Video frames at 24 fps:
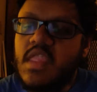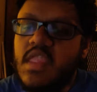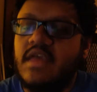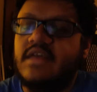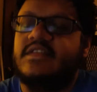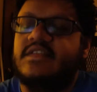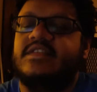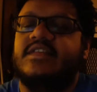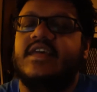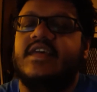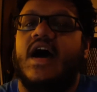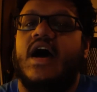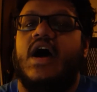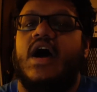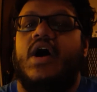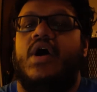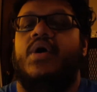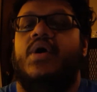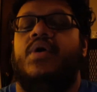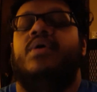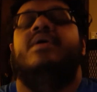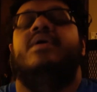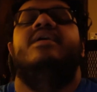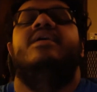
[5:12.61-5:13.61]

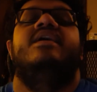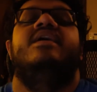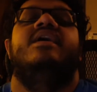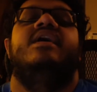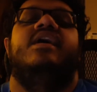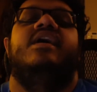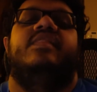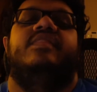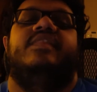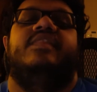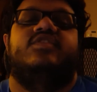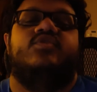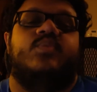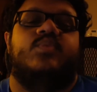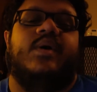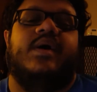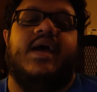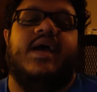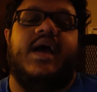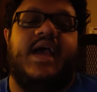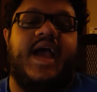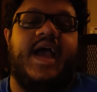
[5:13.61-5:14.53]
So this way I